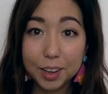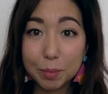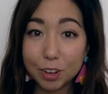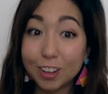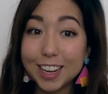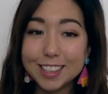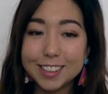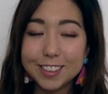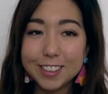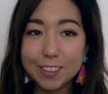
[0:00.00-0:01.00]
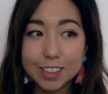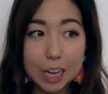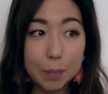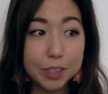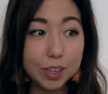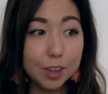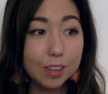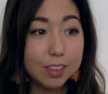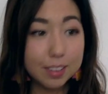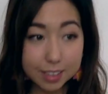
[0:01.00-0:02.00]
But right, so that was episode
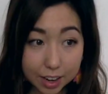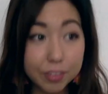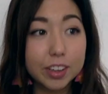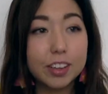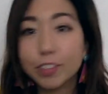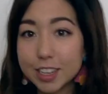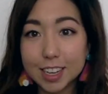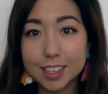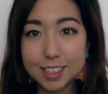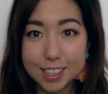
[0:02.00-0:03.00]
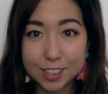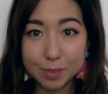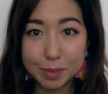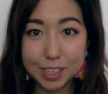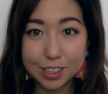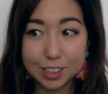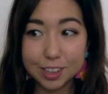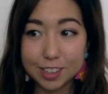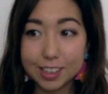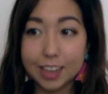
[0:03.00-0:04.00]
7 of the second season of
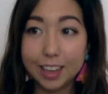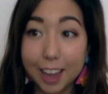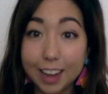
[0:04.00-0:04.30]
Beastars, and yeah,